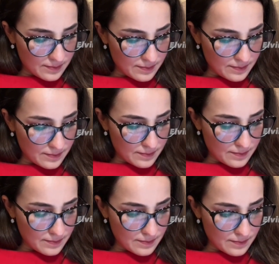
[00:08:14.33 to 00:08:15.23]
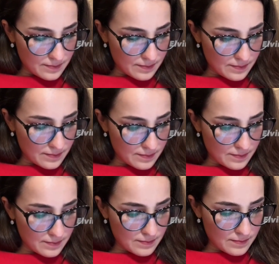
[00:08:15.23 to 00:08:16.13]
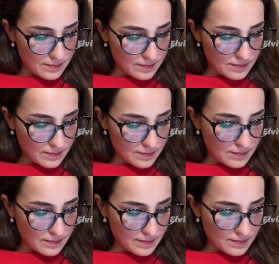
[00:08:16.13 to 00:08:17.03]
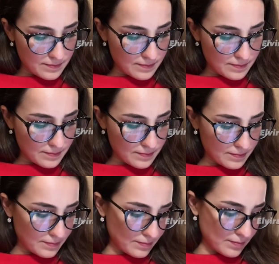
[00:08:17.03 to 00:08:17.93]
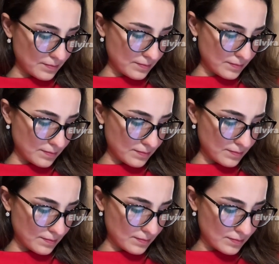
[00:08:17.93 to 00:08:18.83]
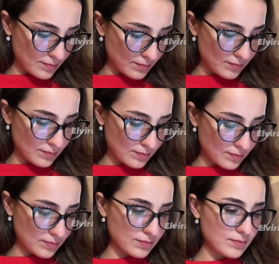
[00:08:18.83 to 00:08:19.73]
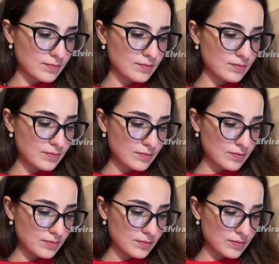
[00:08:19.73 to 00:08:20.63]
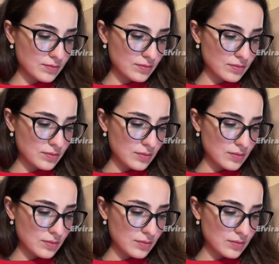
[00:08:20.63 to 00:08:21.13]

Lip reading: (no one is talking)